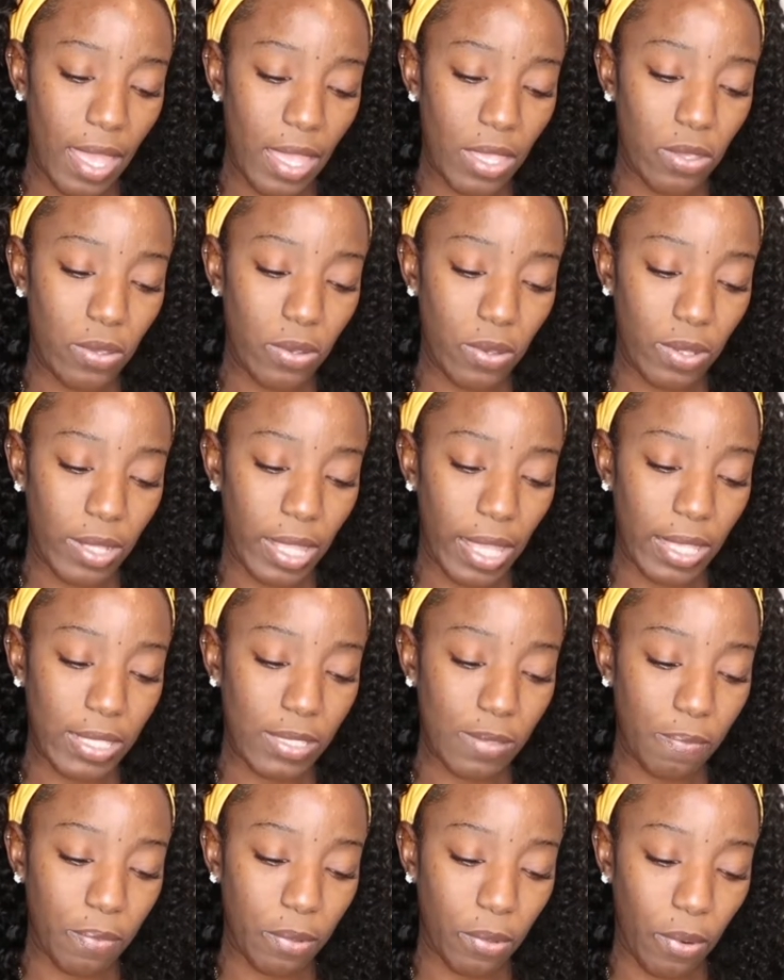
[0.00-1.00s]
You could
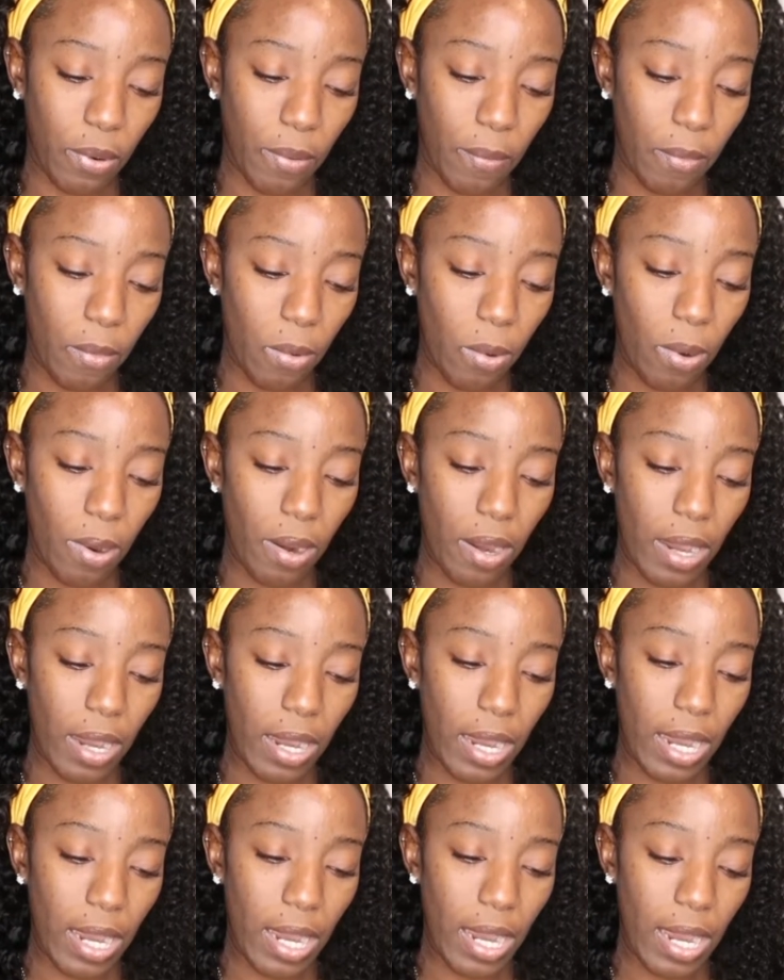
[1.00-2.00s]
explore
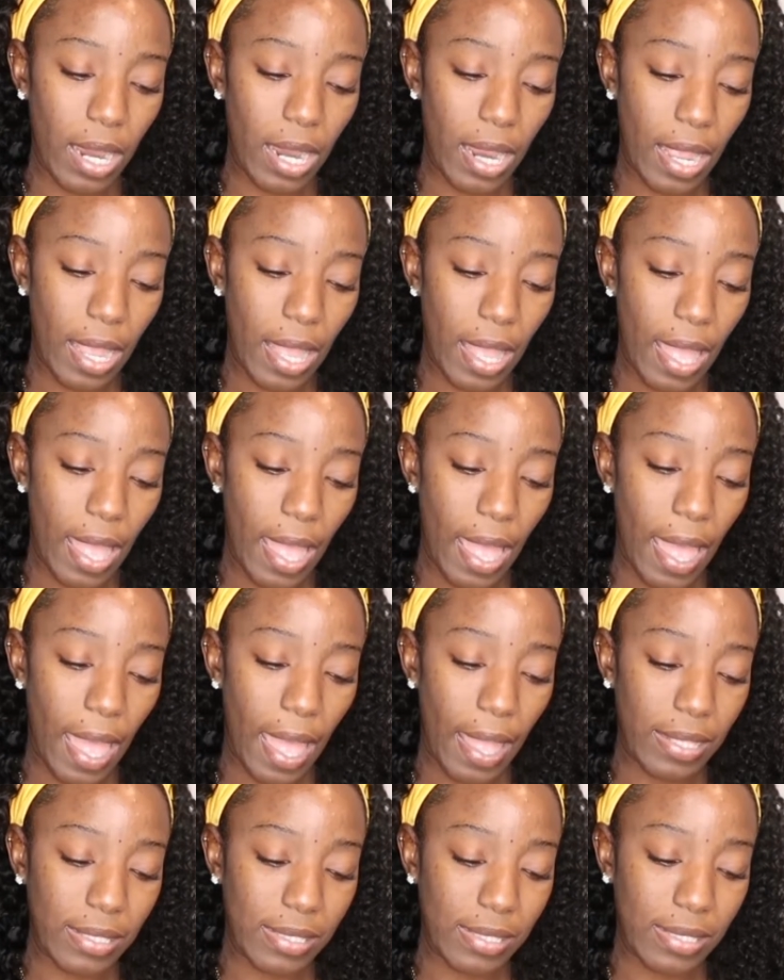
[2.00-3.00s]
more
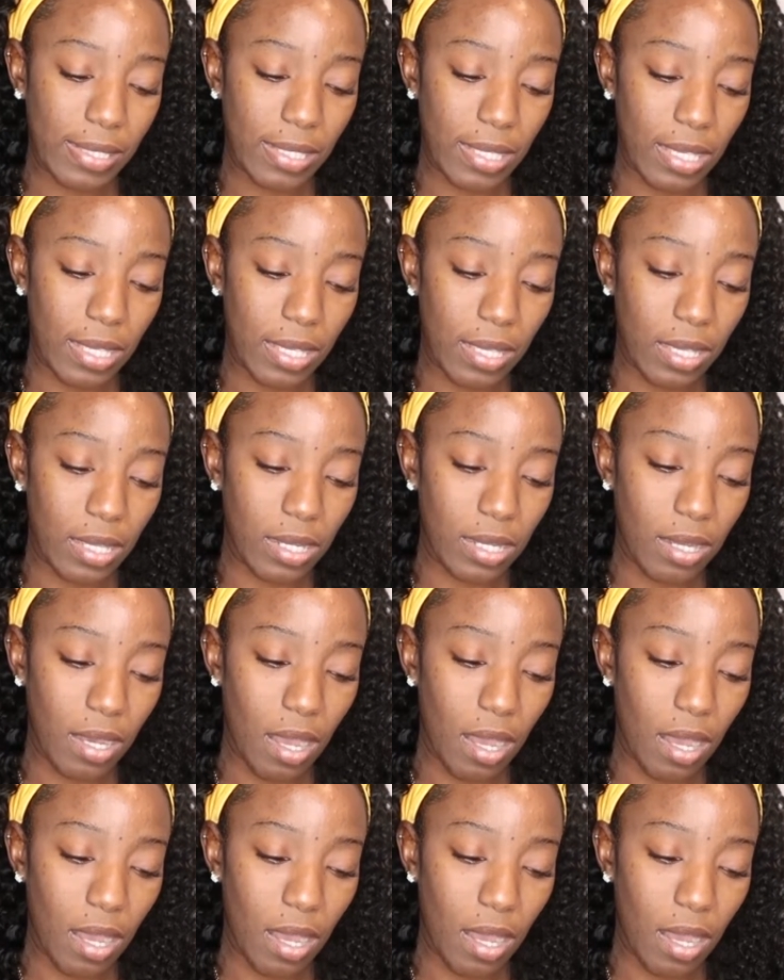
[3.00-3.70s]
and see